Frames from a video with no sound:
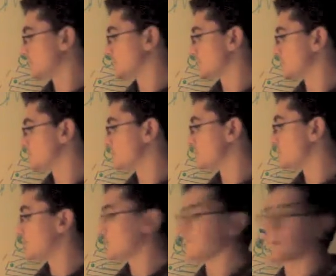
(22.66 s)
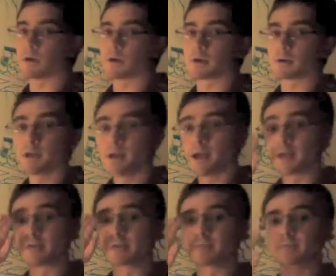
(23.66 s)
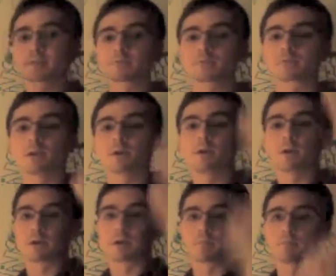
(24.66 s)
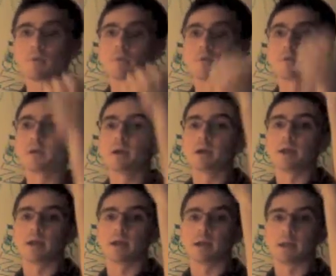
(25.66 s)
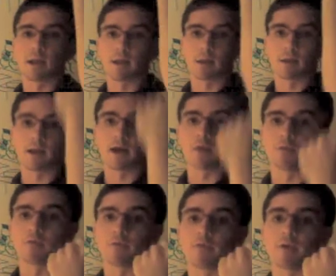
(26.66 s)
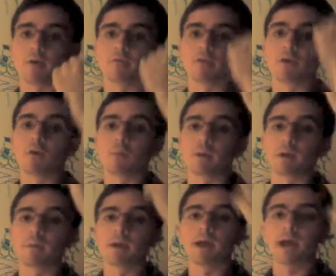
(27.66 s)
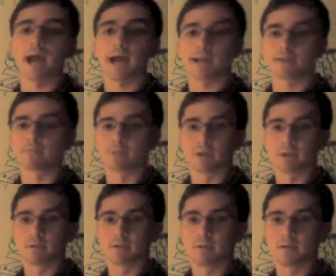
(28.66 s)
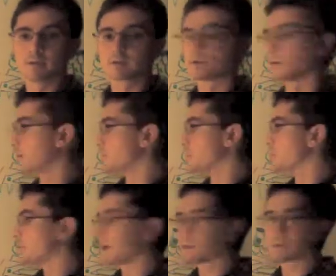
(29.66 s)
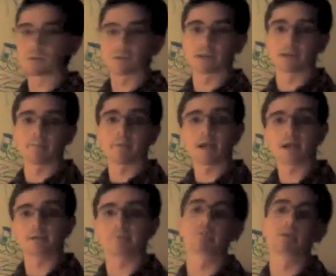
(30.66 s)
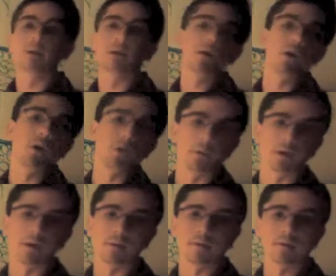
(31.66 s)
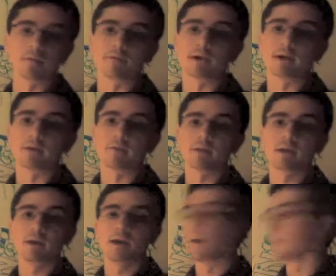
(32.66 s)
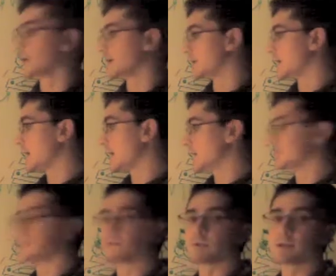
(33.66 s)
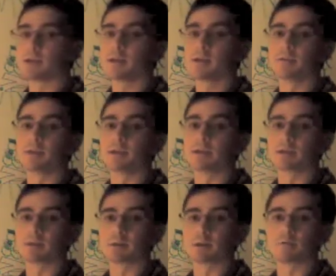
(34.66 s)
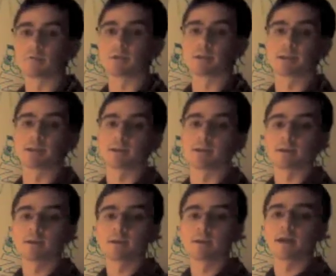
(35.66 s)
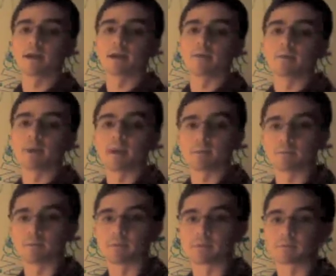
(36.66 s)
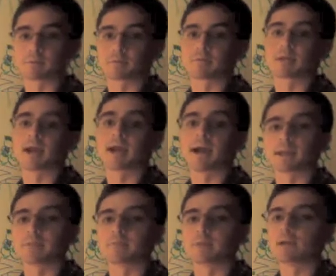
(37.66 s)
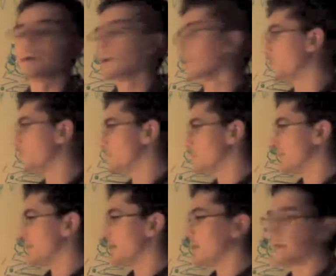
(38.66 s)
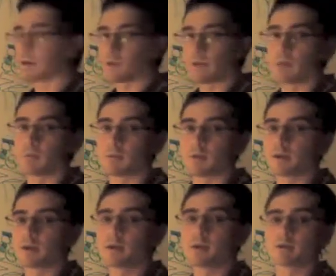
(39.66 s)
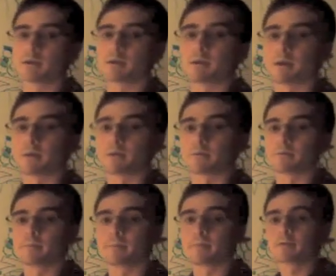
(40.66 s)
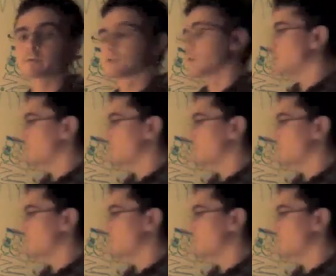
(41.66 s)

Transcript: onto the wall of the heart, and those muscles are going to pull and, and allow the, the valve to open up actively. So pressure is going to passively open up the valve, and then actively these uh, tendineae and the papillary muscles are going to actively open up the valve and allow blood to come on through. So